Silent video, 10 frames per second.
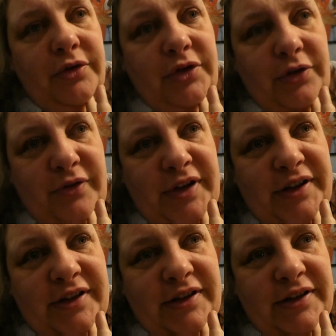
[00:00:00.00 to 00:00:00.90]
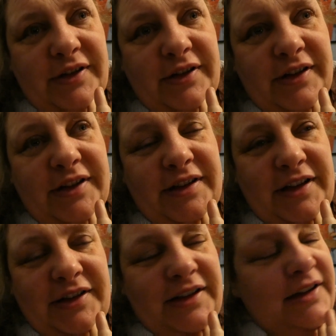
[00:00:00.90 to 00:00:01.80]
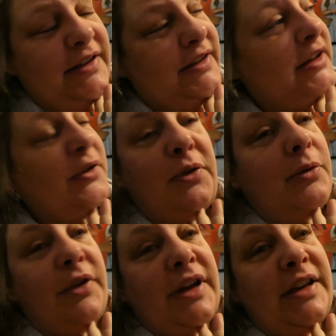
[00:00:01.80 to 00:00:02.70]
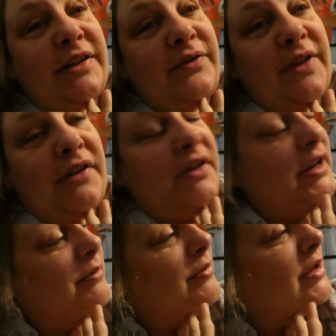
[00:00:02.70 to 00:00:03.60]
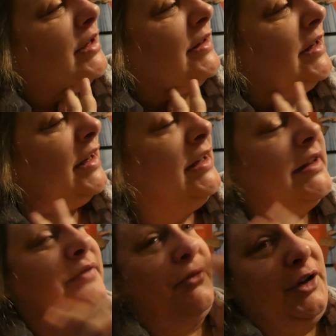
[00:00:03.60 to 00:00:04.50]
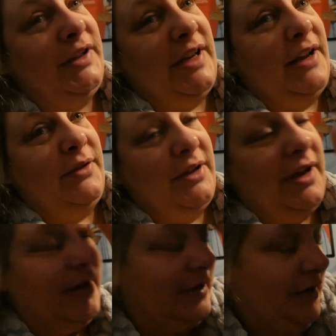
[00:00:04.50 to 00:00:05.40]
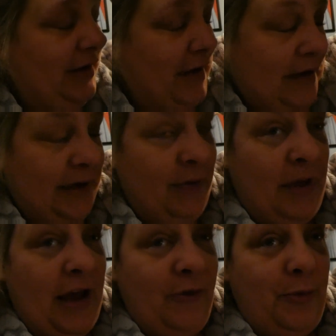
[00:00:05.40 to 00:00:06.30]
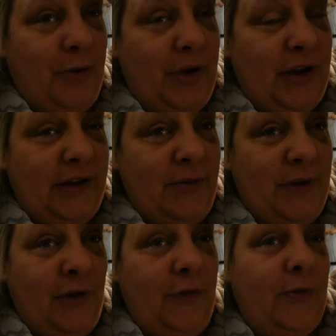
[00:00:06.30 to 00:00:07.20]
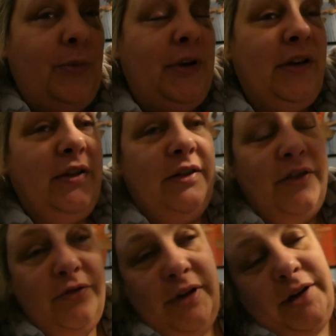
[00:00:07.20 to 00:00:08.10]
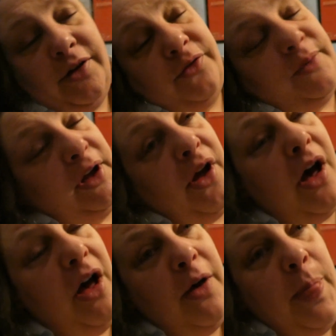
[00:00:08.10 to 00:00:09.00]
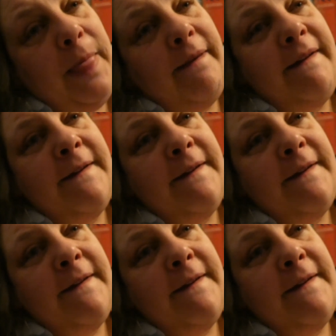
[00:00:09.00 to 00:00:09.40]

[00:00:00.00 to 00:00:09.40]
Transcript: degrees Celsius. I don't know what that is in Fahrenheit, but it's freezing outside. Now, I have put something over the windscreen of my car,